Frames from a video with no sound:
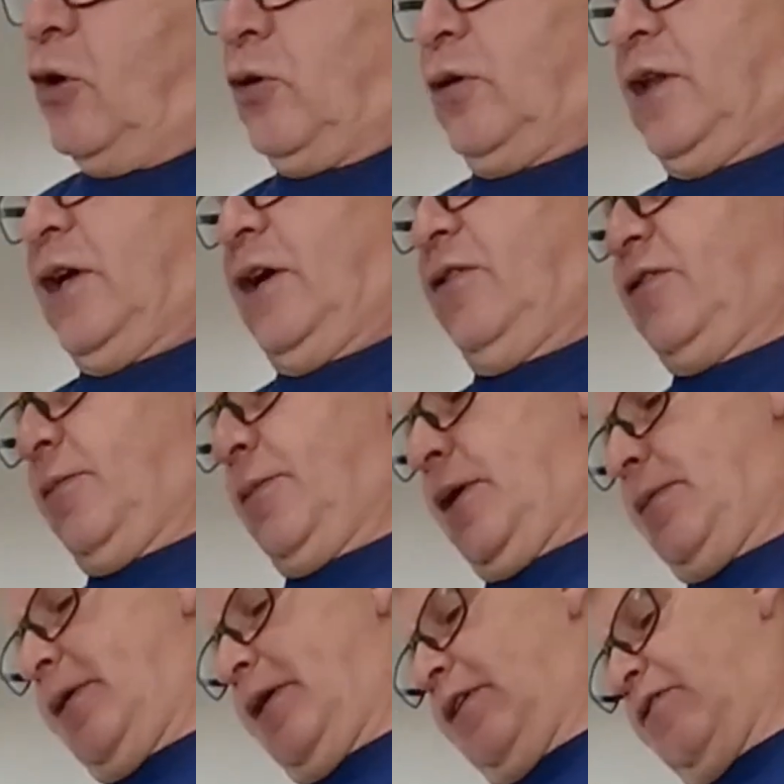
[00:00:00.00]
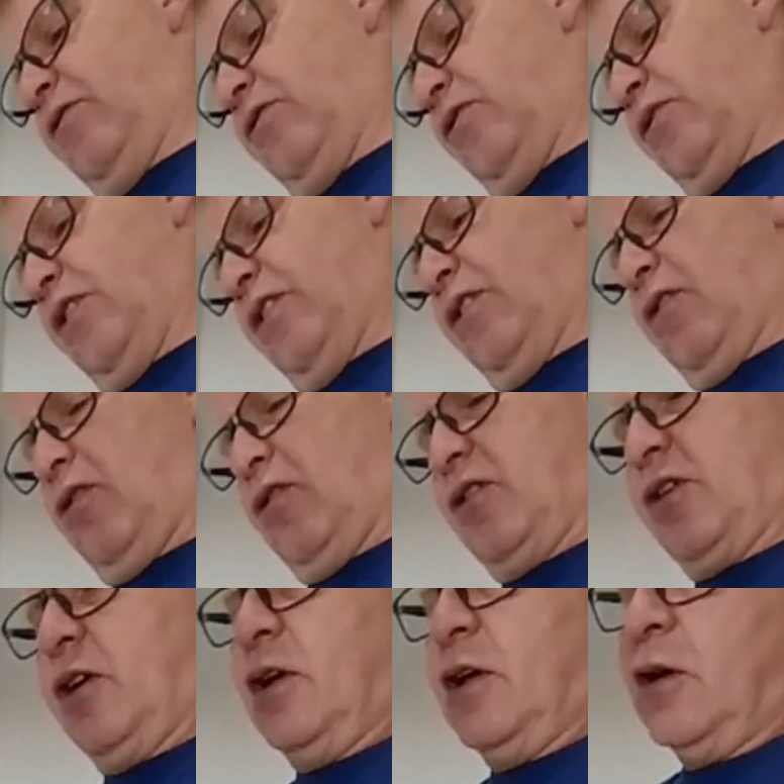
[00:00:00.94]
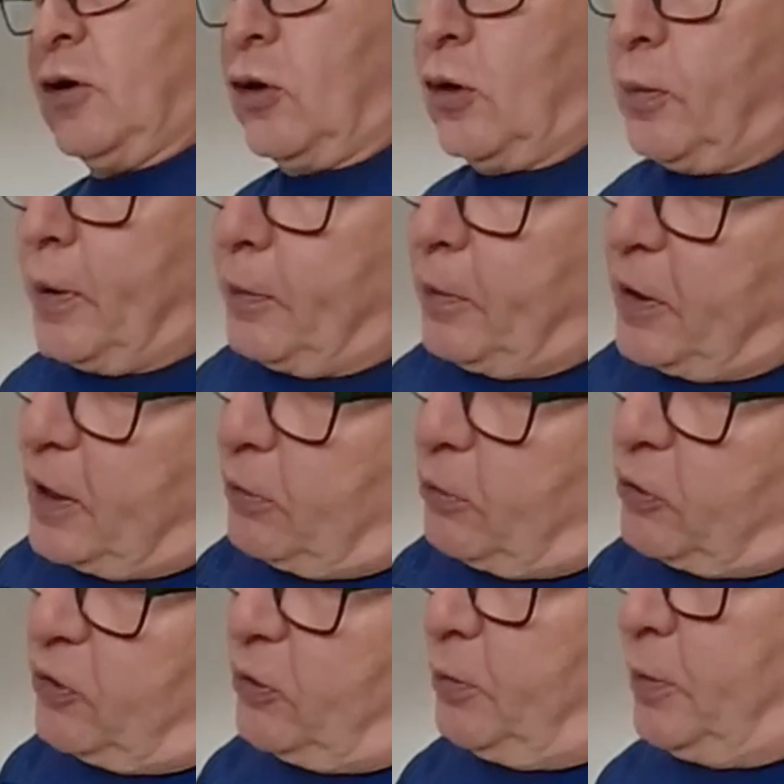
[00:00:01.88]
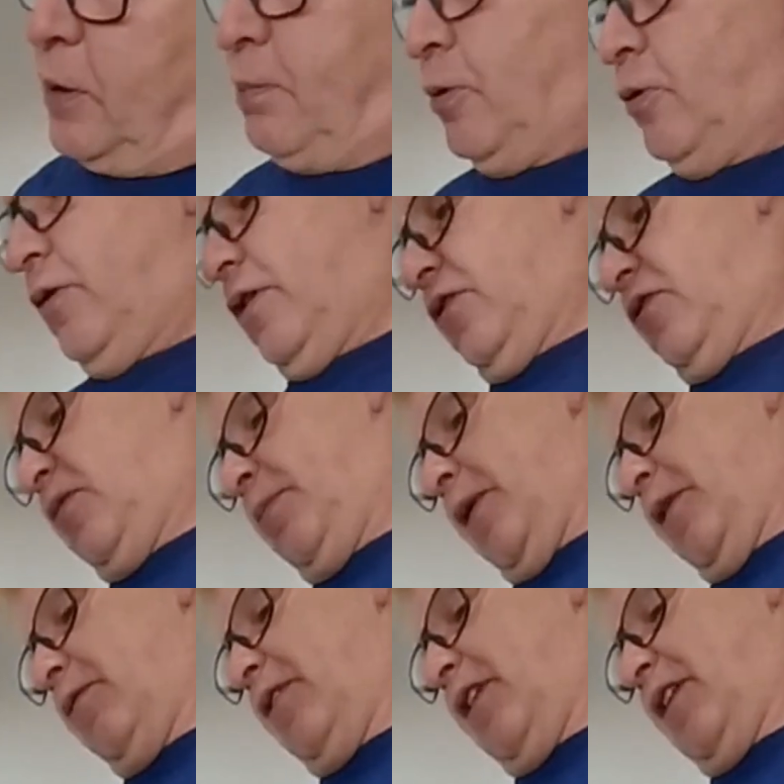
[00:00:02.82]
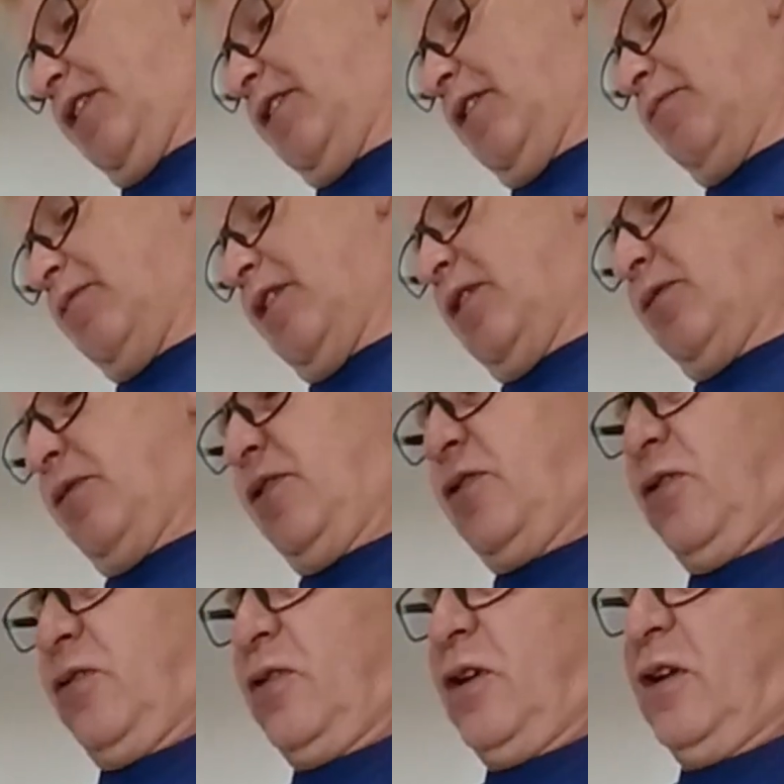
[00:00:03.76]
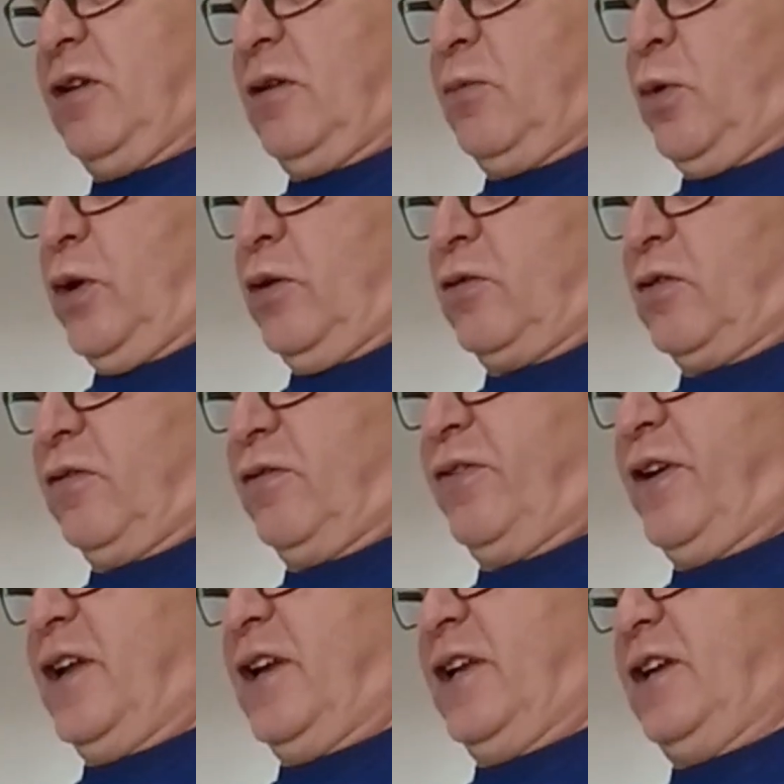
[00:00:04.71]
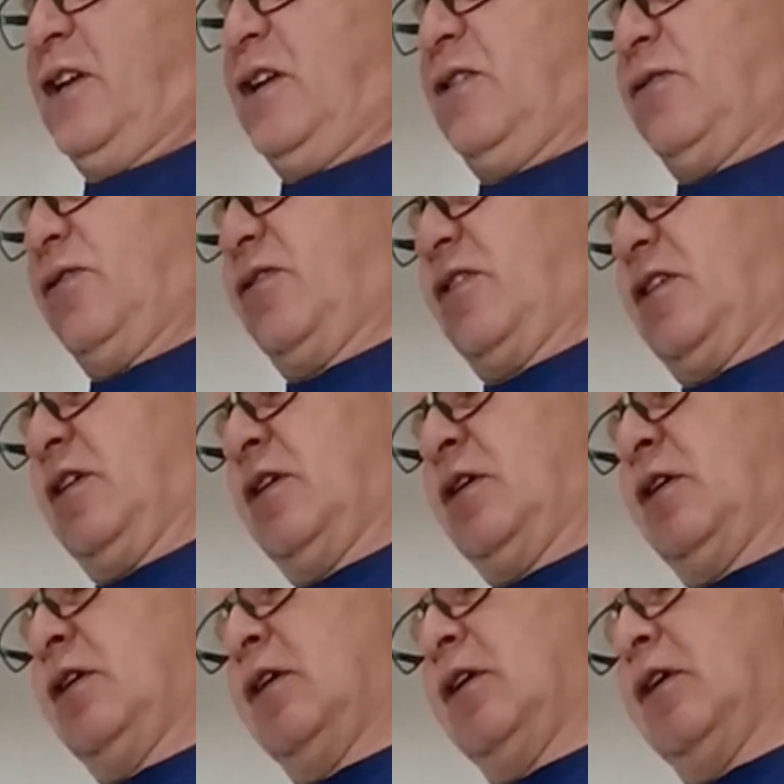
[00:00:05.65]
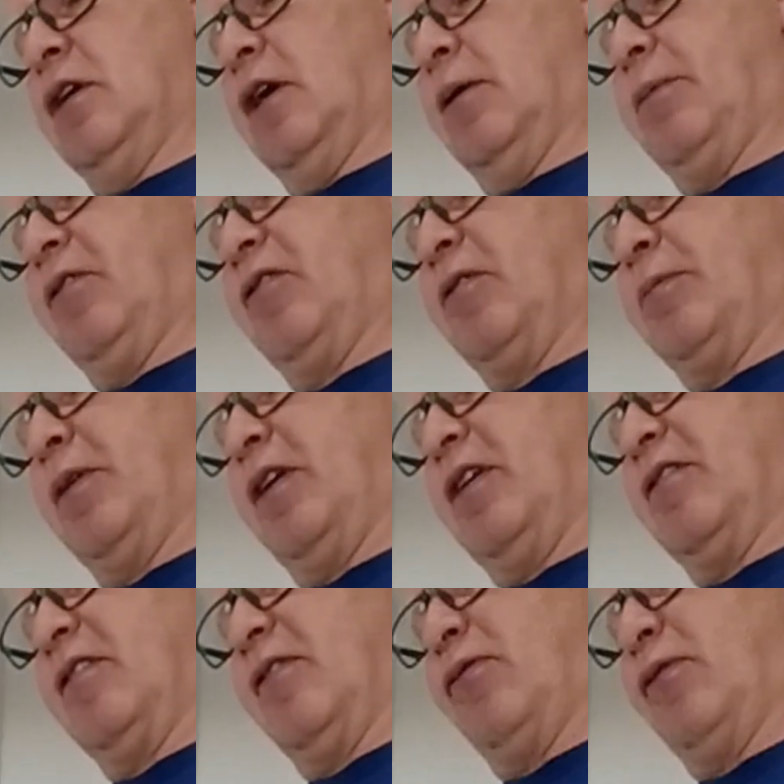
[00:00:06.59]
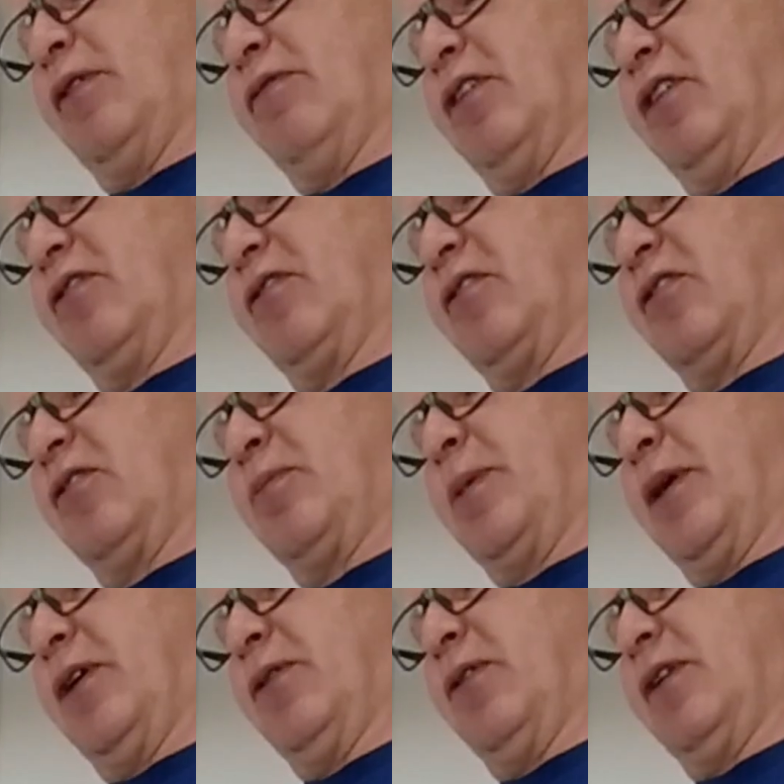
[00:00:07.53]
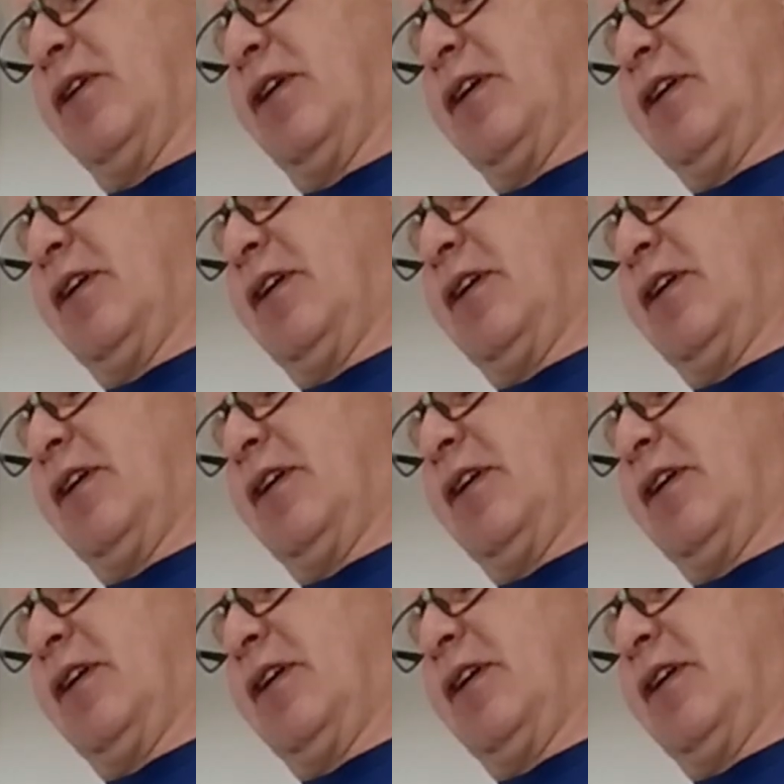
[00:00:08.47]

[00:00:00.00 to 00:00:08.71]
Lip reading: knock there. So maybe it took a knock, or maybe that was somebody putting the spoke in. Don't know. But so the wheels look fairly new, so I'd be surprised if we've lost the spoke.